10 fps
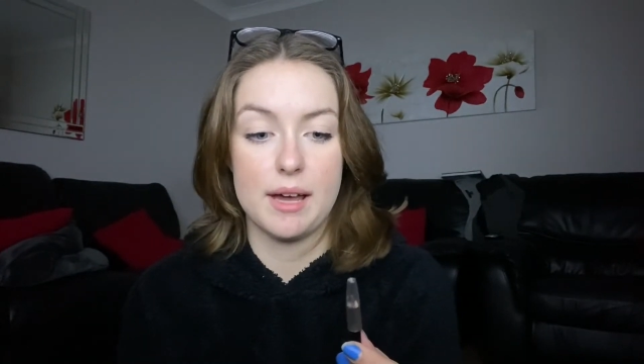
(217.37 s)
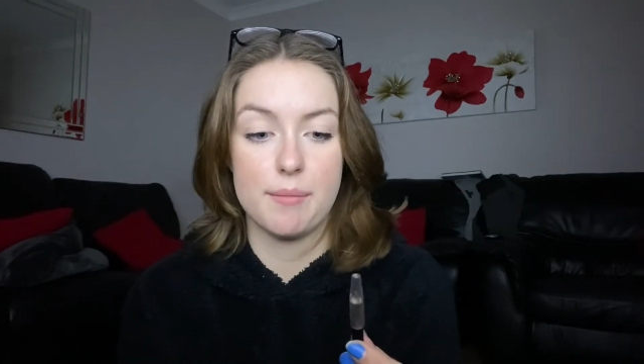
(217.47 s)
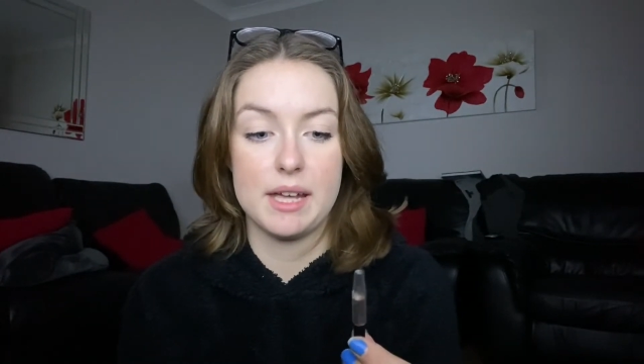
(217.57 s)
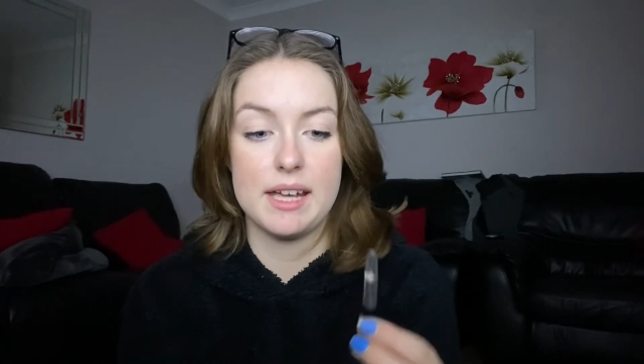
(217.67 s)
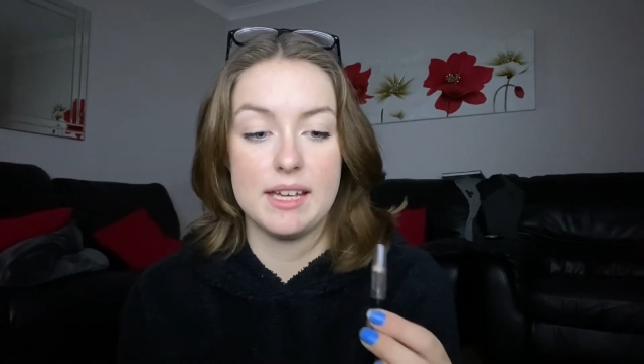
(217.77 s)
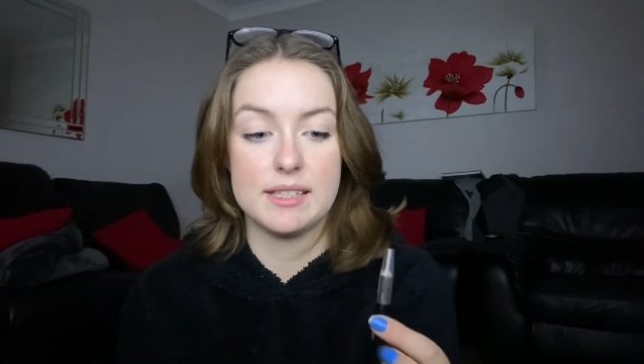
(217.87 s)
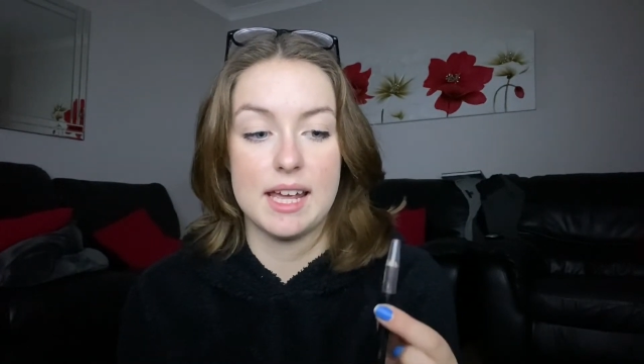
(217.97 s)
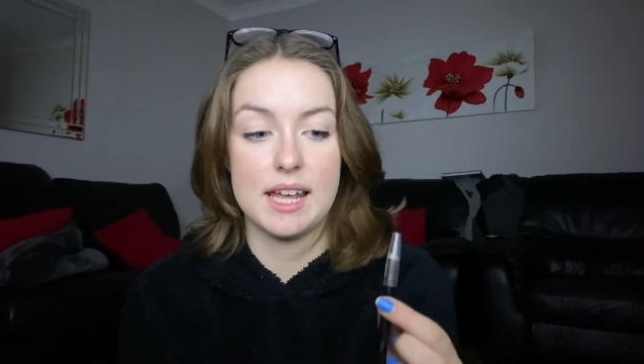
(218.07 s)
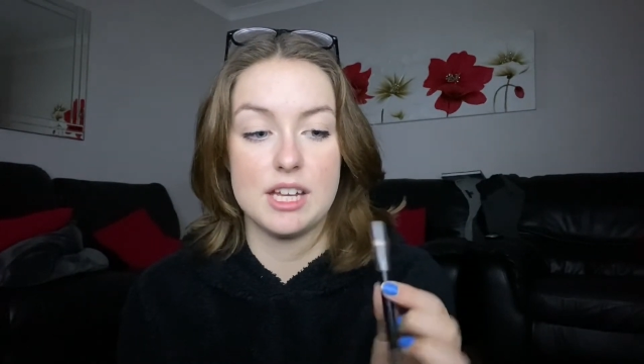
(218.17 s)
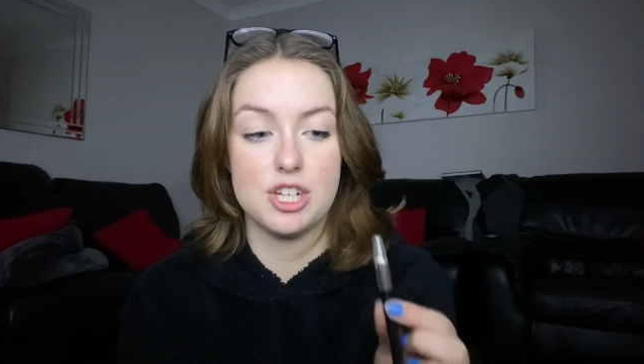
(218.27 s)
But it is
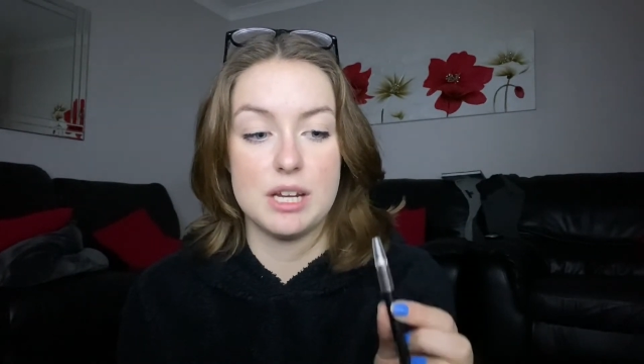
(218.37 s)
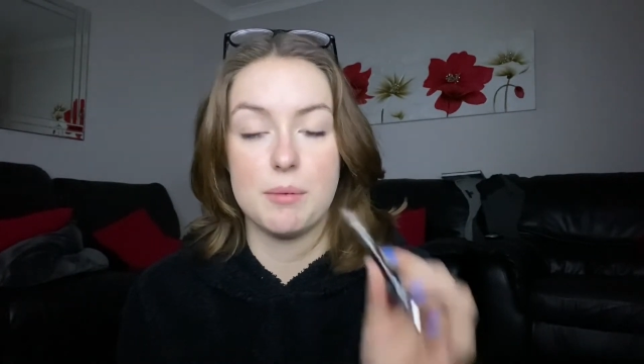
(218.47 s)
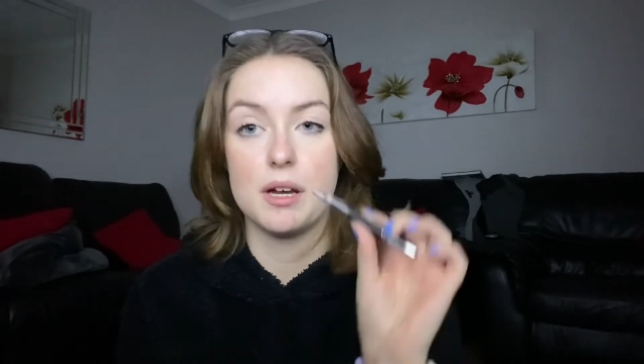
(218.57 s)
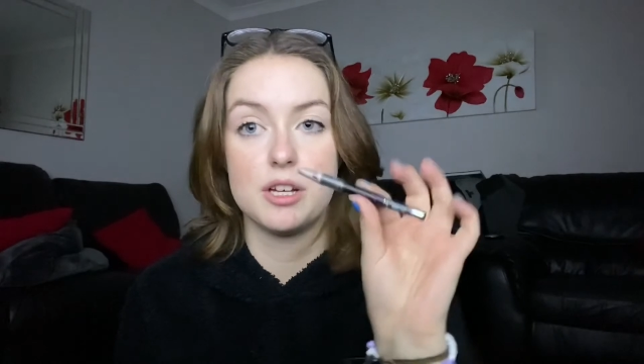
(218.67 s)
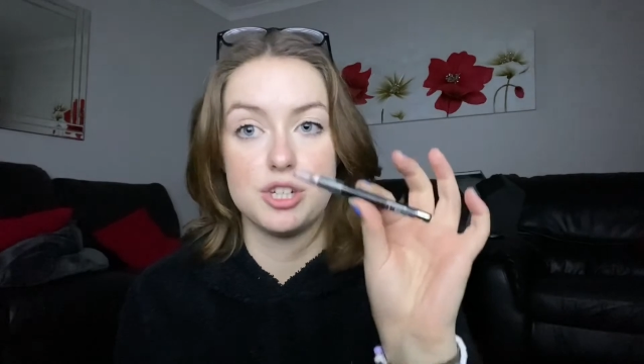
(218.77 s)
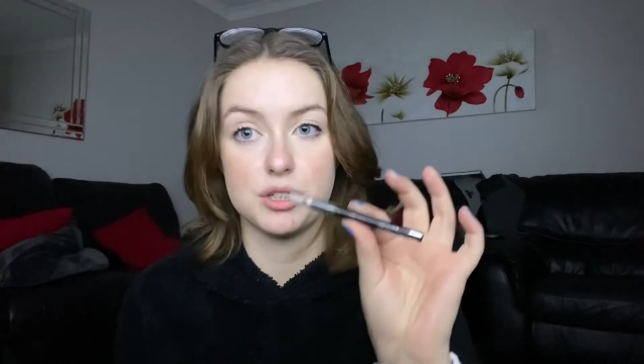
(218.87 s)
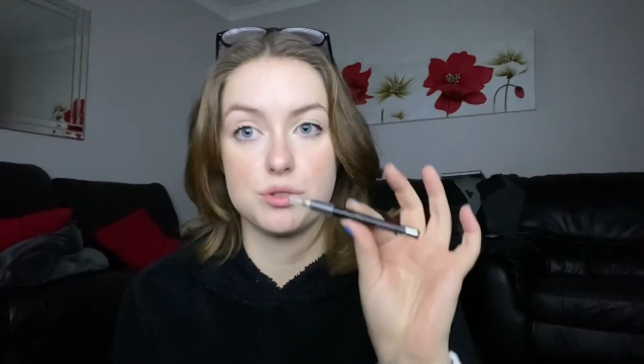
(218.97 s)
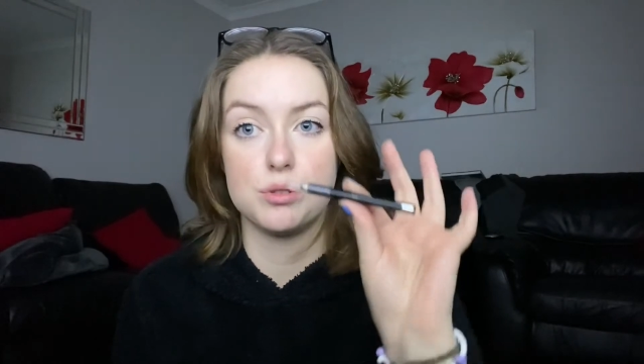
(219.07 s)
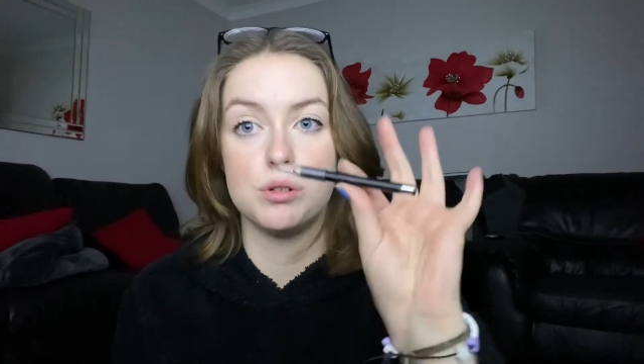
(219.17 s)
a cheaper drugstore